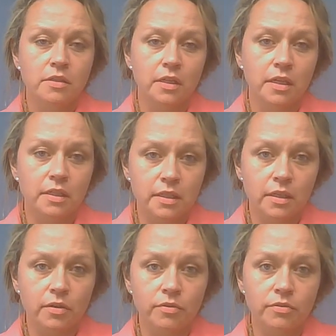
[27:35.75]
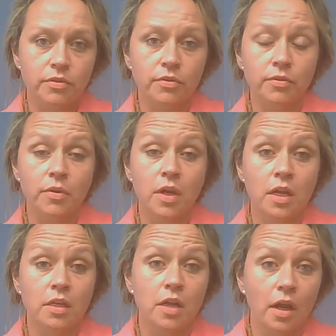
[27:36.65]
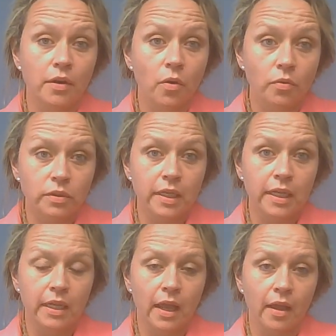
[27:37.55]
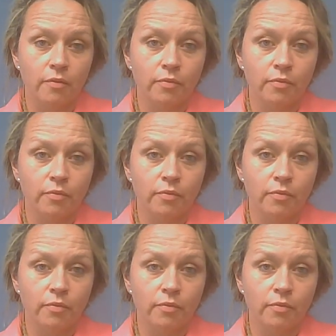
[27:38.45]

to continue to not only uh,